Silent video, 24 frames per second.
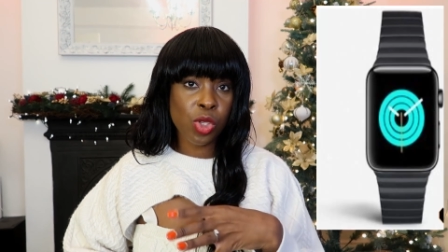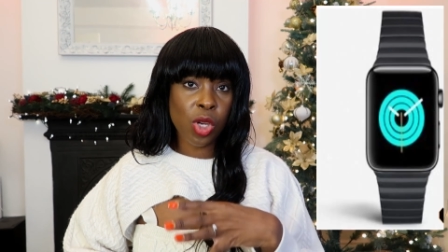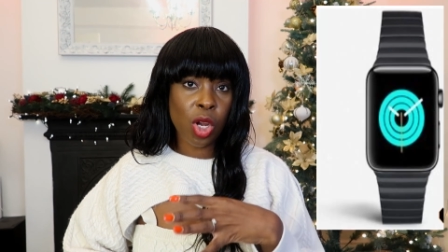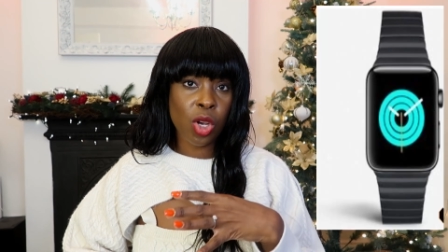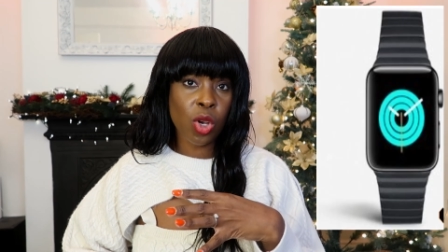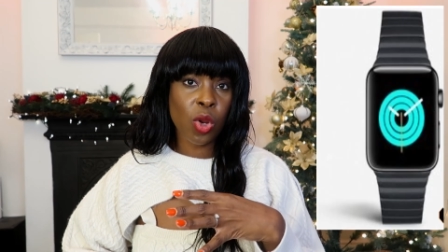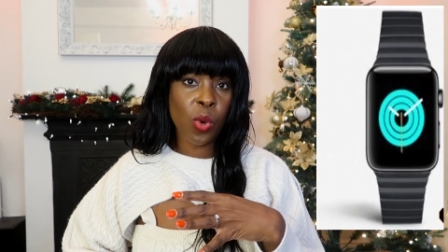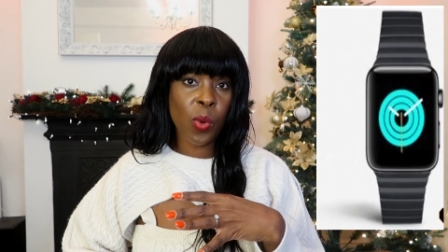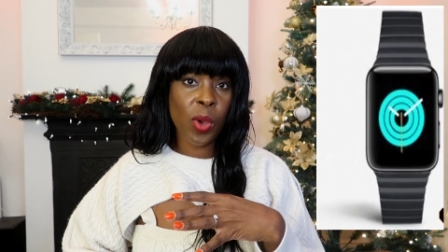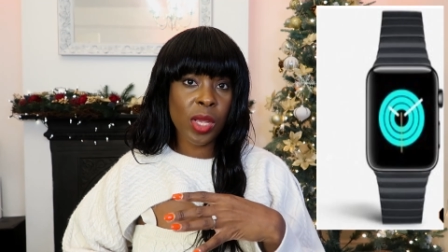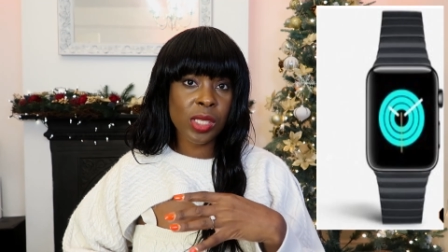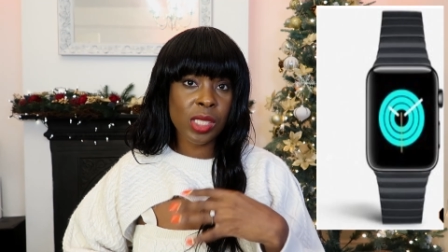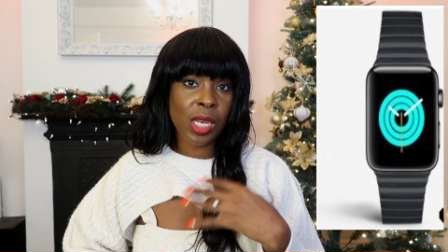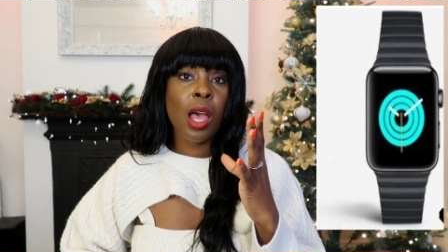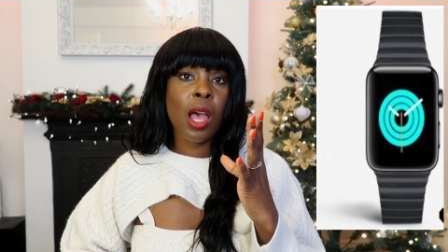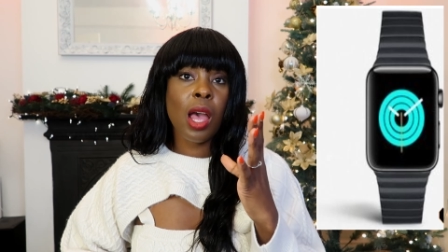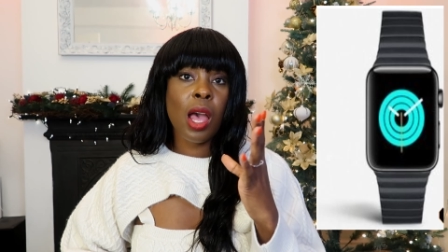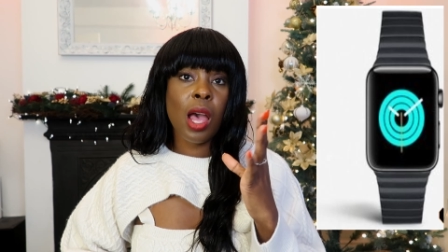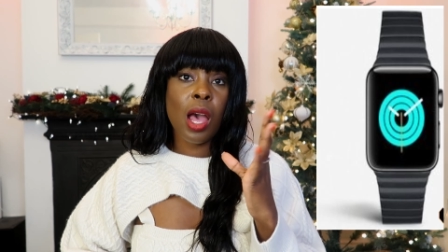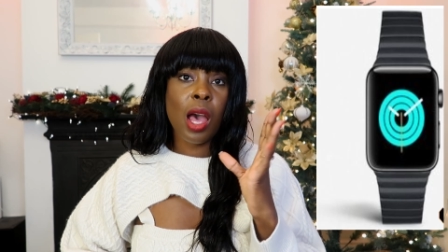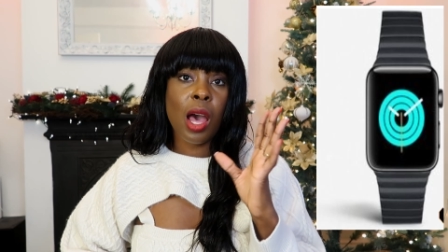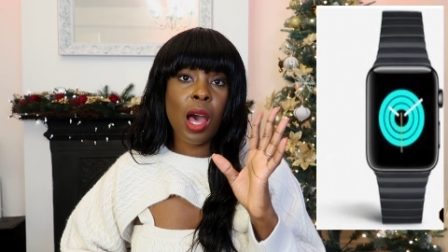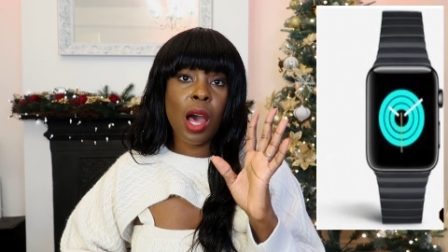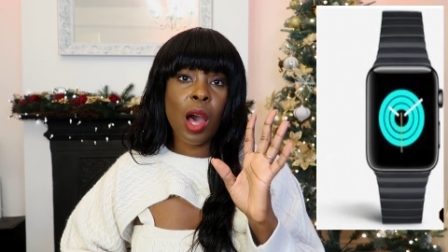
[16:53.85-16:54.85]
John Lewis
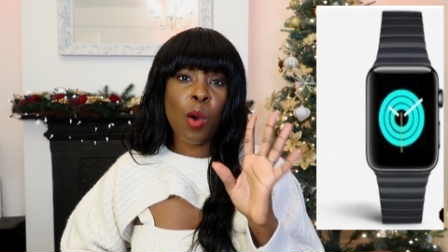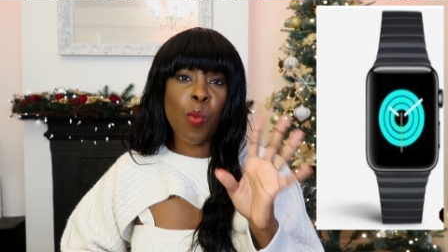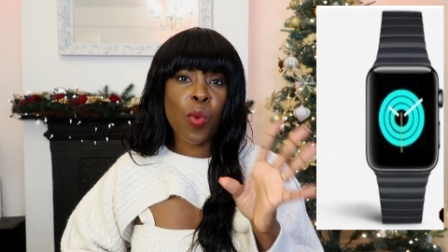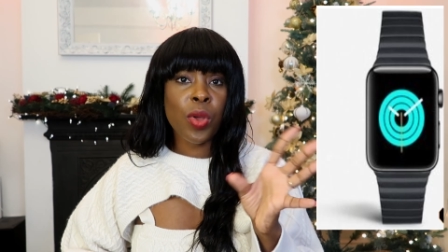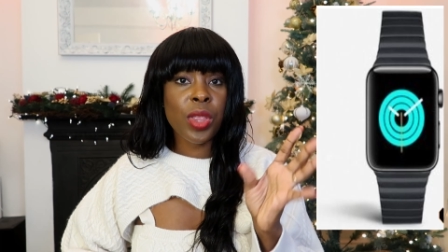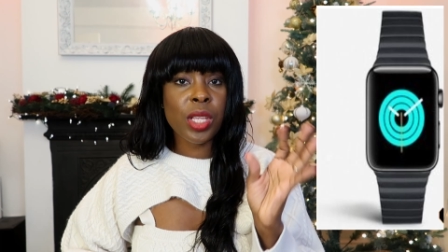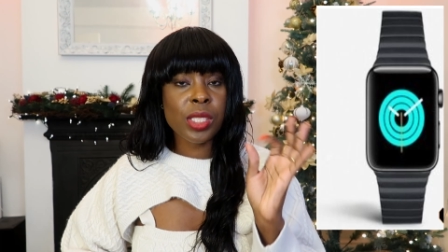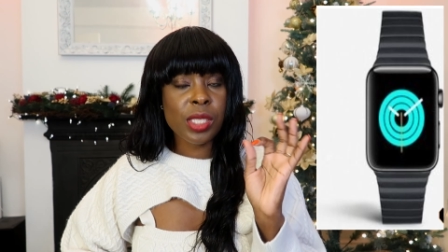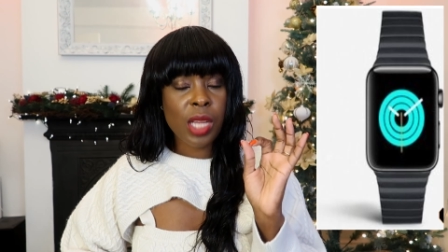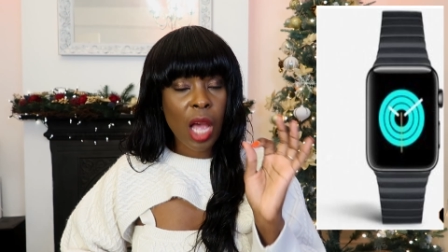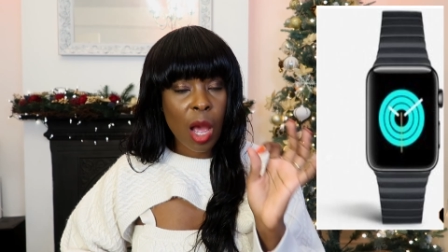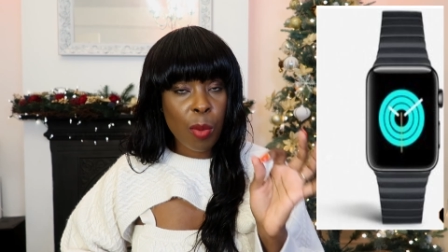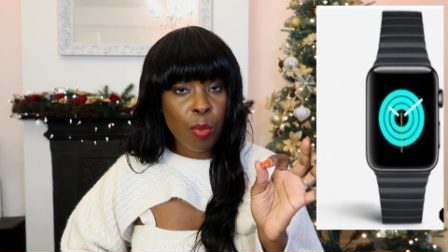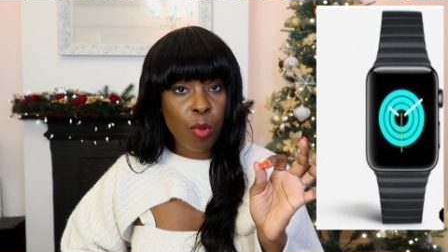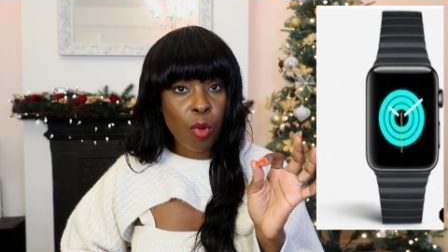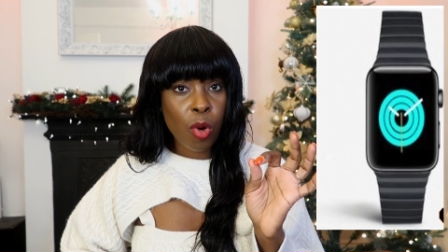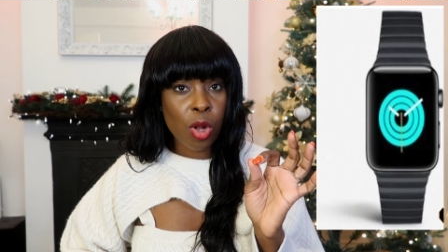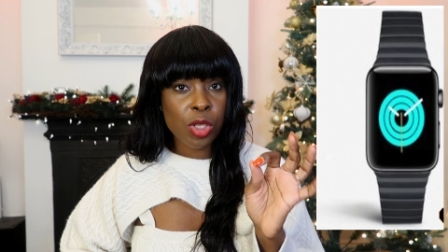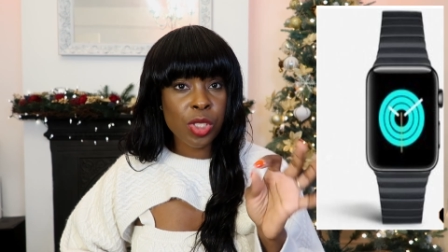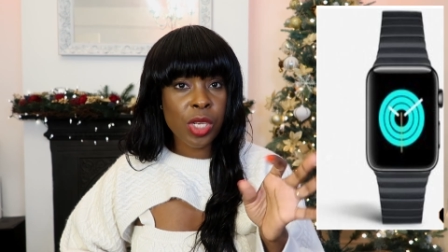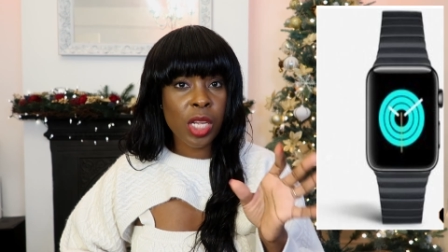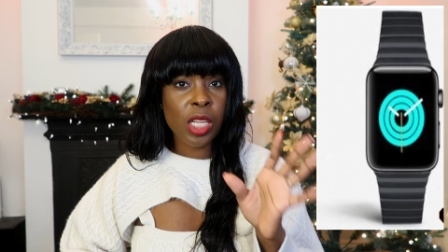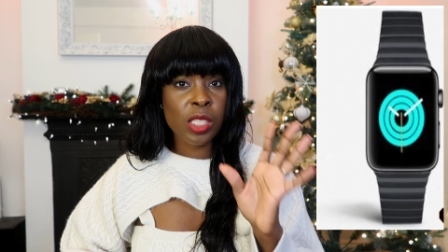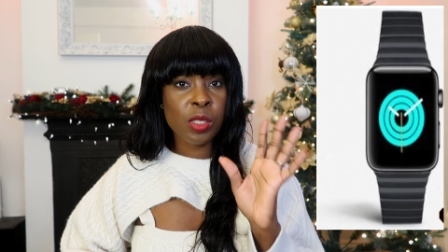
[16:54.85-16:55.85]
and with this Apple
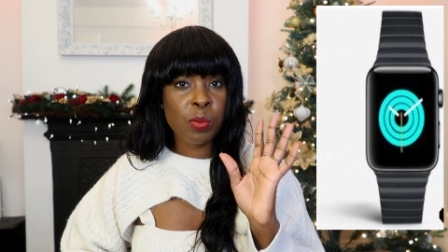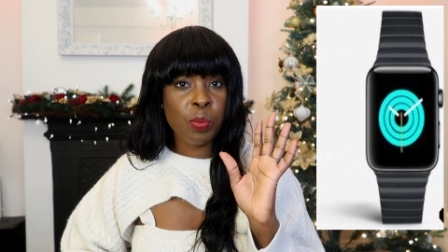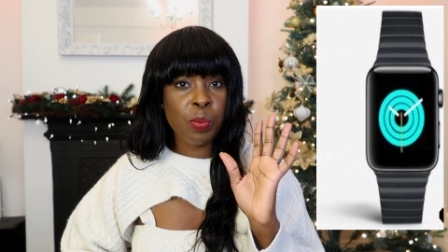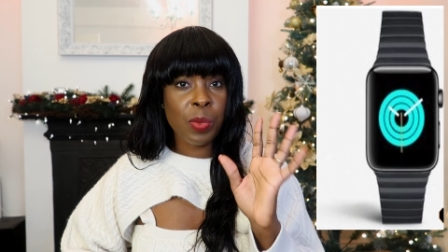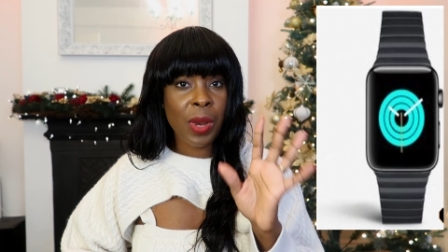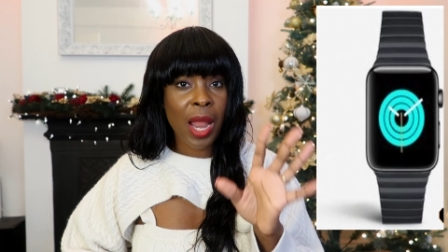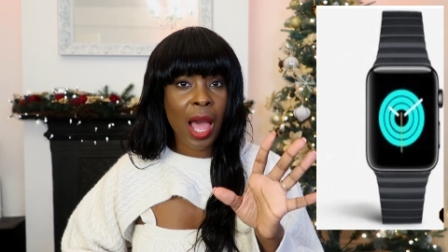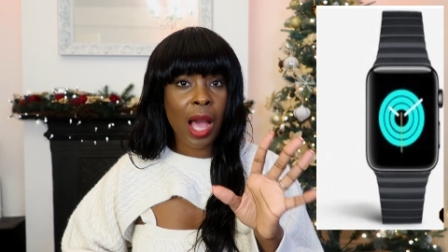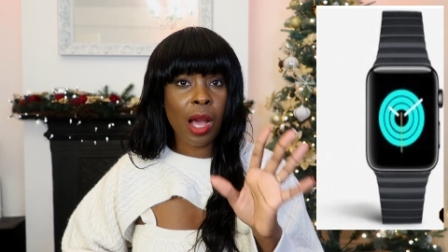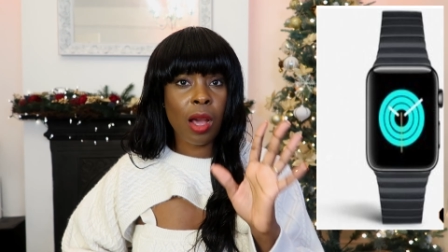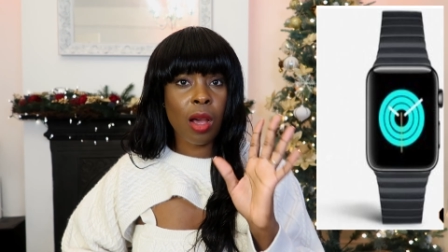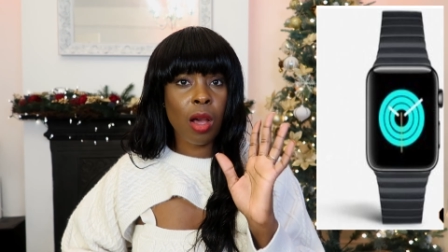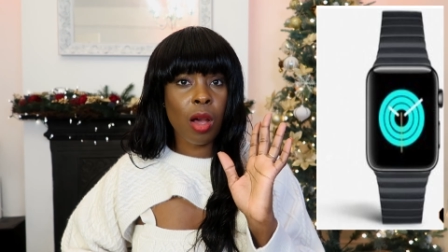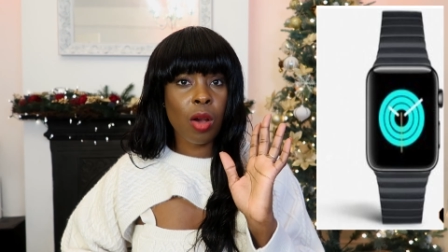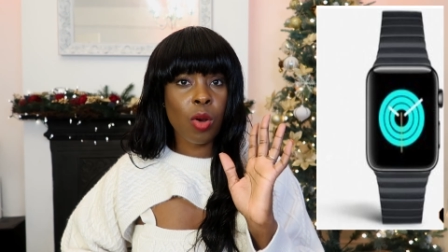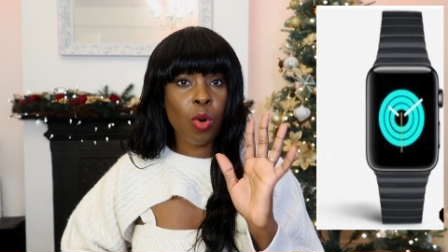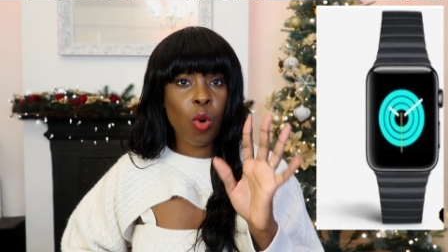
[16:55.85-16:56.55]
Watch it's black